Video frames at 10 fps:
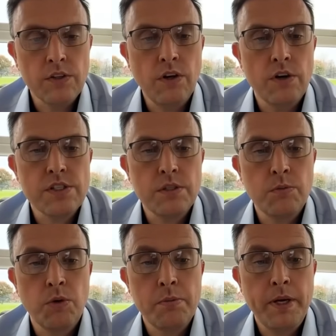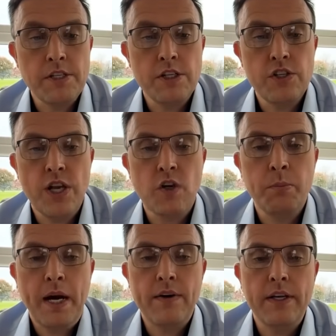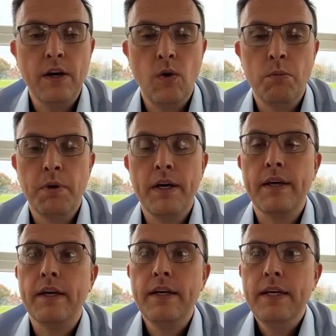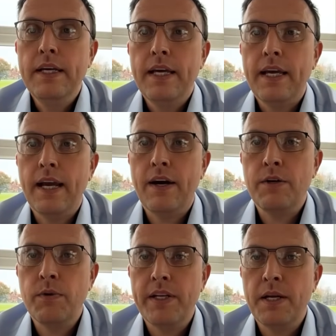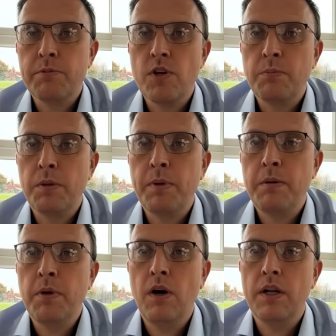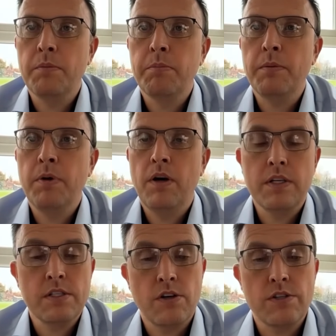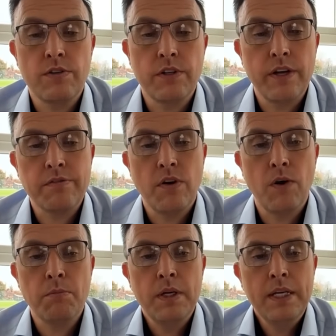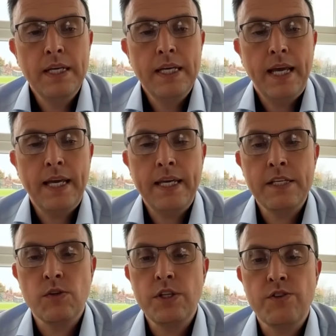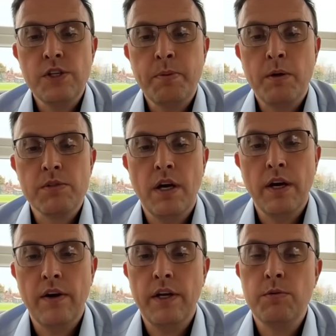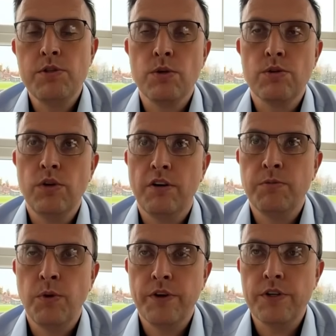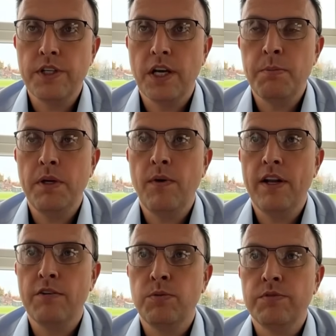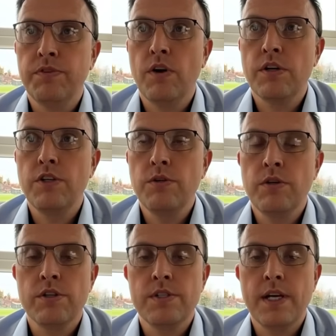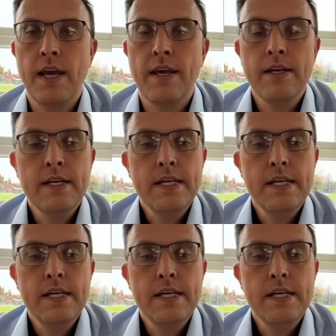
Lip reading: horse worth mentioning is Shake Up Harry, owned by Harry Redknapp, trained by Ben Pauling. Ben Pauling's horse is in great form. He's only £3 higher. He was due to run off 139, but he ran off 140 New Year's Day